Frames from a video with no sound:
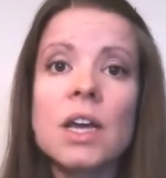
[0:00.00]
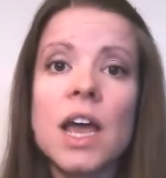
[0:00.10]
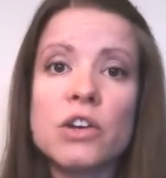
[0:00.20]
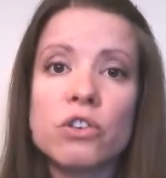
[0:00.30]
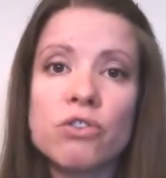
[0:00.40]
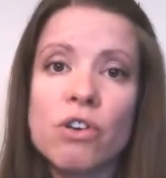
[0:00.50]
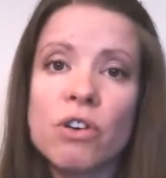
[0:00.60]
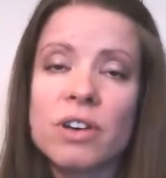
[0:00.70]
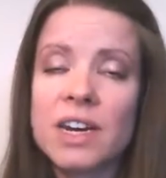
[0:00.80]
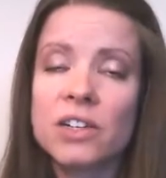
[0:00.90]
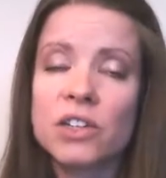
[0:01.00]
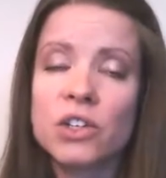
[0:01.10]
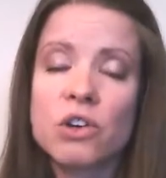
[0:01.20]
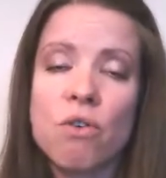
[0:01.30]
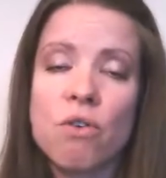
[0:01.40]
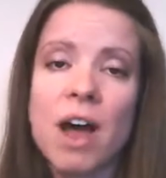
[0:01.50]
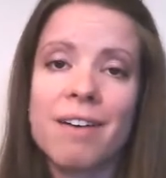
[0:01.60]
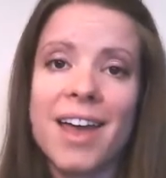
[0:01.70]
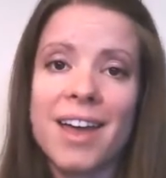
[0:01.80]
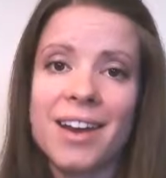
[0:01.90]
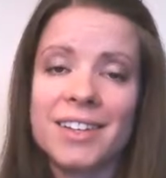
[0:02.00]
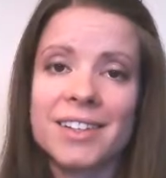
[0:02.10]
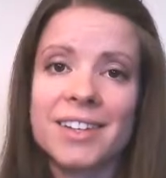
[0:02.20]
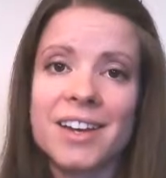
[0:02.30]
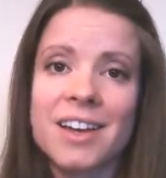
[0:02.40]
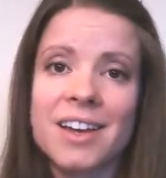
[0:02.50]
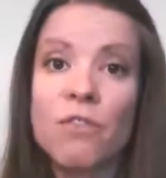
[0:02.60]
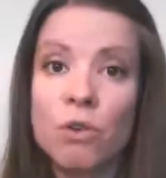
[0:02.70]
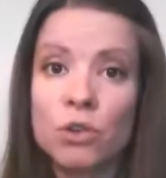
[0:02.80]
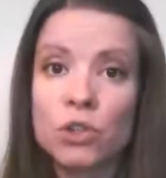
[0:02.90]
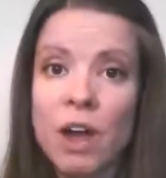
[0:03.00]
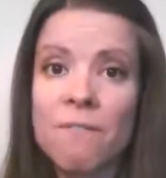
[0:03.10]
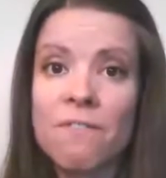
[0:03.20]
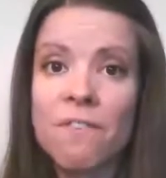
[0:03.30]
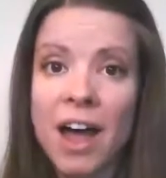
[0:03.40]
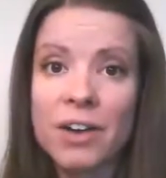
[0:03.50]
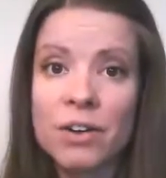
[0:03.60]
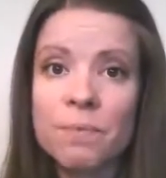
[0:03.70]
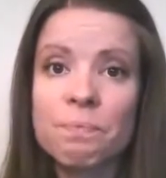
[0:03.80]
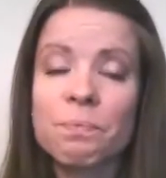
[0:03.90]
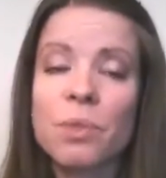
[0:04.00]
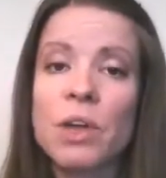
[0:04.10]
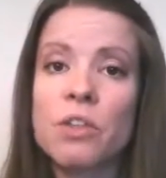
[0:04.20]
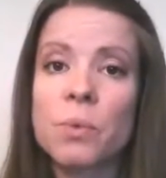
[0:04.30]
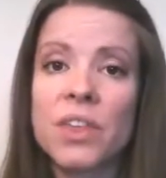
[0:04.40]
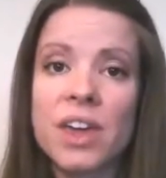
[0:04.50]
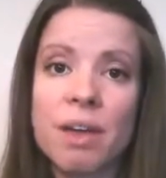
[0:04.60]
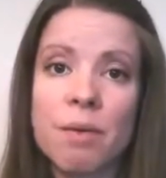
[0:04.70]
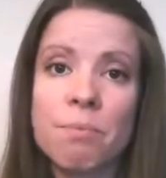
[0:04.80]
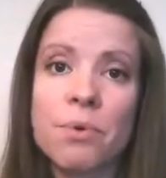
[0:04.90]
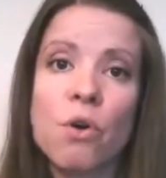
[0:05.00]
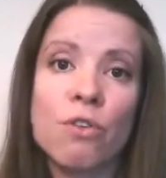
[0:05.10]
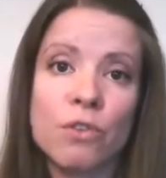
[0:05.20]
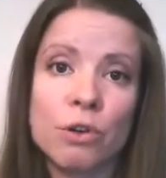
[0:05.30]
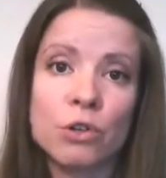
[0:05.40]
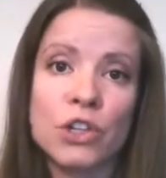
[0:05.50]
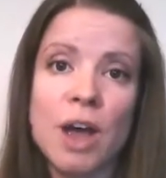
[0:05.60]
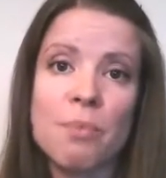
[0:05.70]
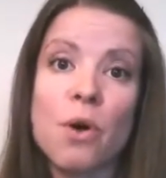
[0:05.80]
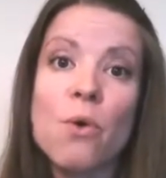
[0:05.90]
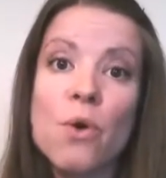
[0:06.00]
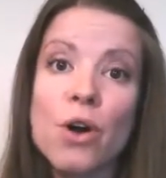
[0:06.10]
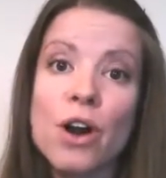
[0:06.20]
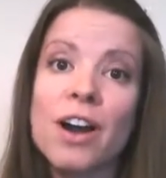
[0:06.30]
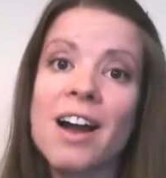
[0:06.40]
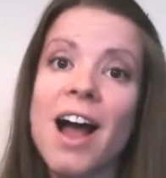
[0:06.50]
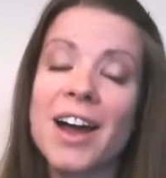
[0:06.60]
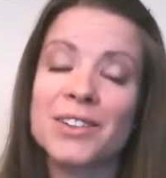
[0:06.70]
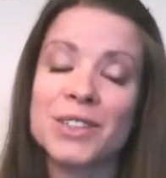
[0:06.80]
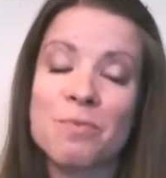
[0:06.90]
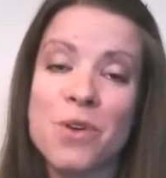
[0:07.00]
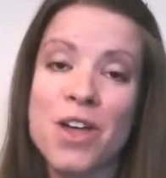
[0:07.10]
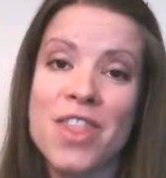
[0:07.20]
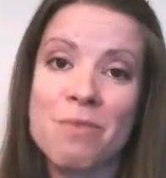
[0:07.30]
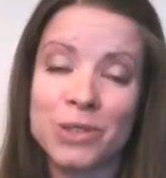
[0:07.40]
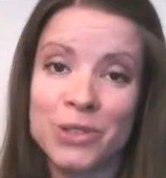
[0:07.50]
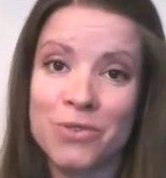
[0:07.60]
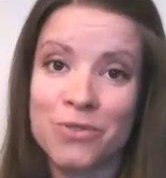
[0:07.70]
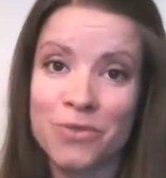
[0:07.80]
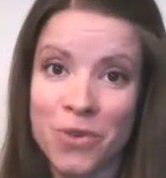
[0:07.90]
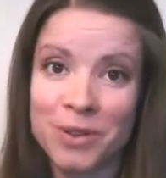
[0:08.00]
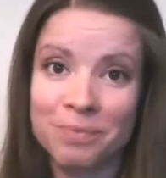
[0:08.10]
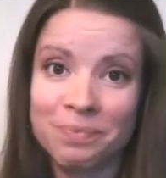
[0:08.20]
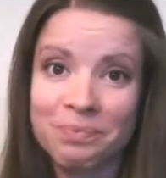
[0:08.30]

And you do need to know how to edit a Photoshop file, either with GIMP or Photoshop, or hire someone that will do it for you.